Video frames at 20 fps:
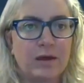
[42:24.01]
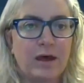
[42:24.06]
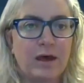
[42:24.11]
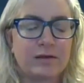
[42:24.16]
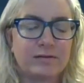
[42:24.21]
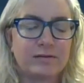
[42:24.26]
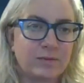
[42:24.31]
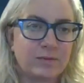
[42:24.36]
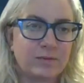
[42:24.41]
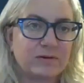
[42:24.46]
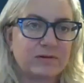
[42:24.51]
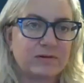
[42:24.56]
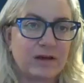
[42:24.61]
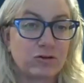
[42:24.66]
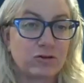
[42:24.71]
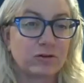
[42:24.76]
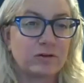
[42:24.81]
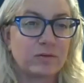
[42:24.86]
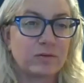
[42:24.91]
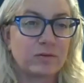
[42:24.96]
has the
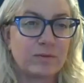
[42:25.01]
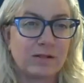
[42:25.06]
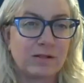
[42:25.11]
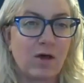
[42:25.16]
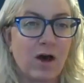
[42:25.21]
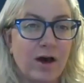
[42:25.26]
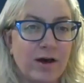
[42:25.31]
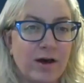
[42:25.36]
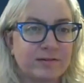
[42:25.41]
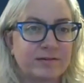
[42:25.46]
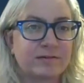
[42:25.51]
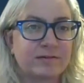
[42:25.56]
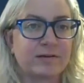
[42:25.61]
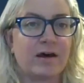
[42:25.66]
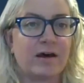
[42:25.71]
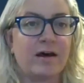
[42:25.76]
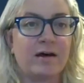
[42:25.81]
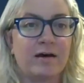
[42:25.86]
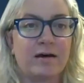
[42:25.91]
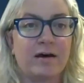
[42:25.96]
potential to be lost
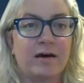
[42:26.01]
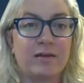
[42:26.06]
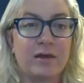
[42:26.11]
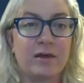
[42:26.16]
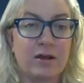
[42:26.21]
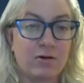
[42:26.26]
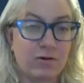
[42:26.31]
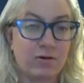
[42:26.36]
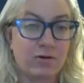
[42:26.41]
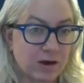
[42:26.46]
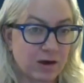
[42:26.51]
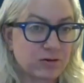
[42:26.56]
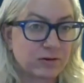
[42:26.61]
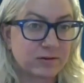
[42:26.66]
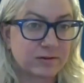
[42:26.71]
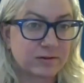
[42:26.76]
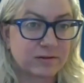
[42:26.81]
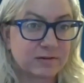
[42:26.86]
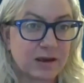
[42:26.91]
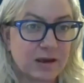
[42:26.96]
on the
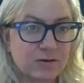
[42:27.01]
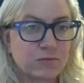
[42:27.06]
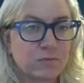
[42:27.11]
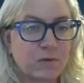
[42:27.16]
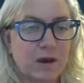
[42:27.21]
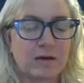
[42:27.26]
international stage,